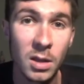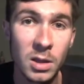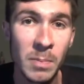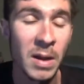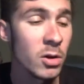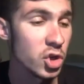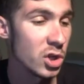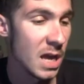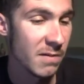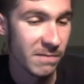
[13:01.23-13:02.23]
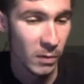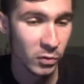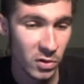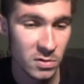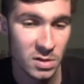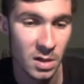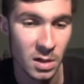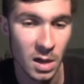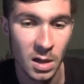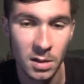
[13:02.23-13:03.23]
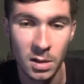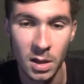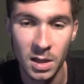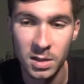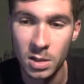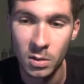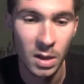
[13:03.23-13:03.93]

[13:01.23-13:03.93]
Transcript: The parents should have filters on, on uh, you know,